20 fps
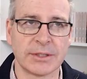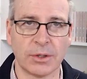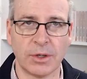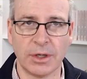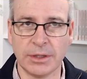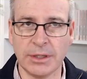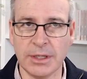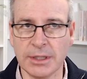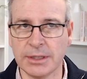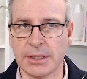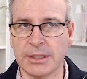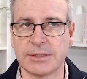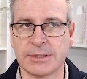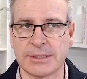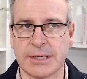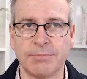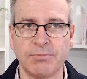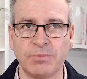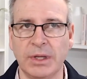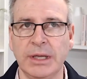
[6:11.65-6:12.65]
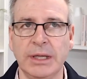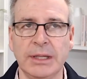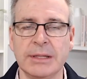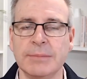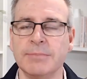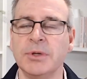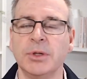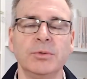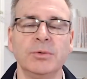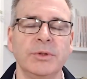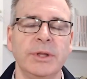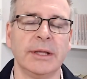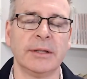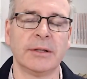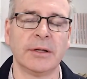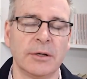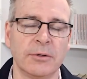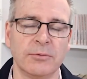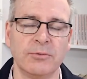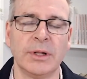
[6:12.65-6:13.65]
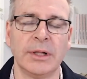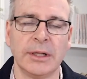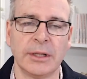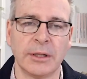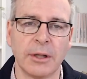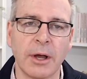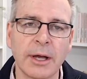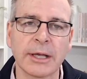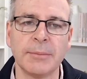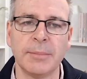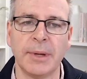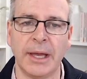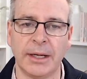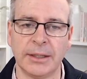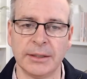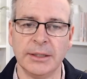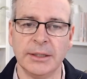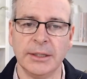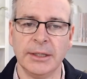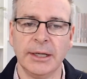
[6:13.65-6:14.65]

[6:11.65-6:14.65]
So I think there's something in the middle there that I really like about